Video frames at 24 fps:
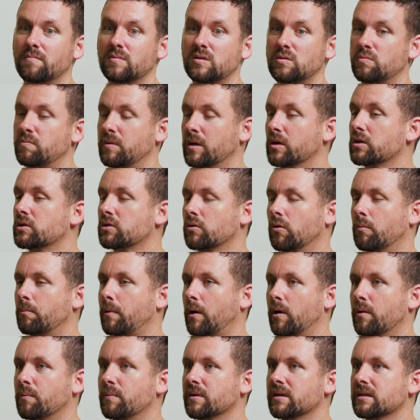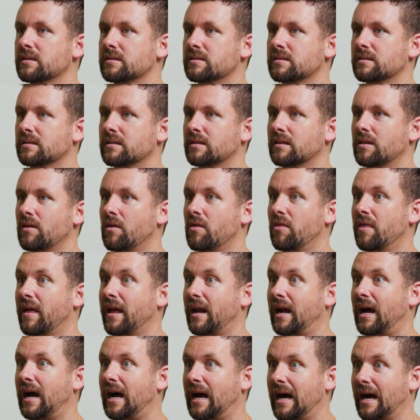spiritual purpose,
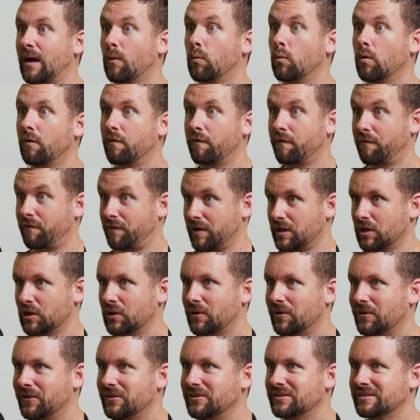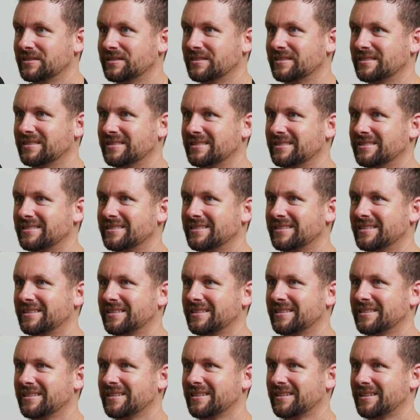then I will feel
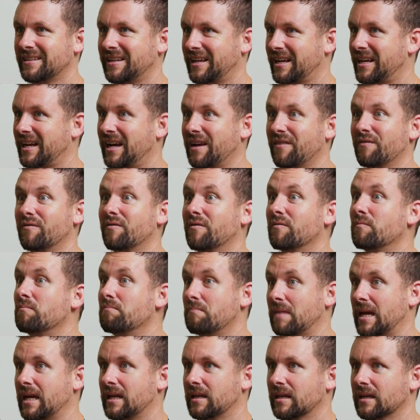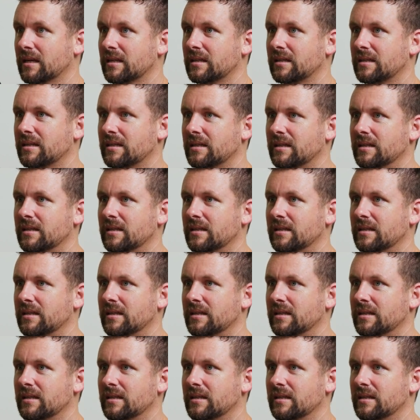like I've made it.